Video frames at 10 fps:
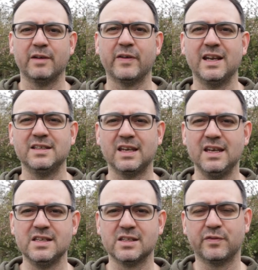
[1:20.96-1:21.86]
I find it's
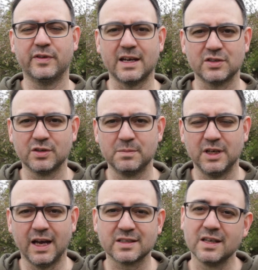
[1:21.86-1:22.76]
easier for that
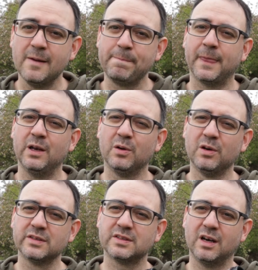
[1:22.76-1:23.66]
subject. And
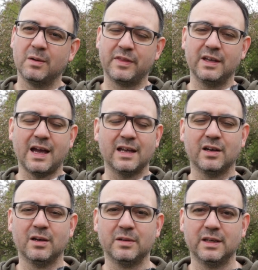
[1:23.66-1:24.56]
also, I think
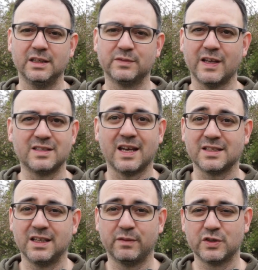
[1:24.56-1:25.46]
hand-holding is
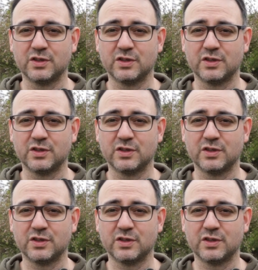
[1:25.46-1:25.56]
fantastic for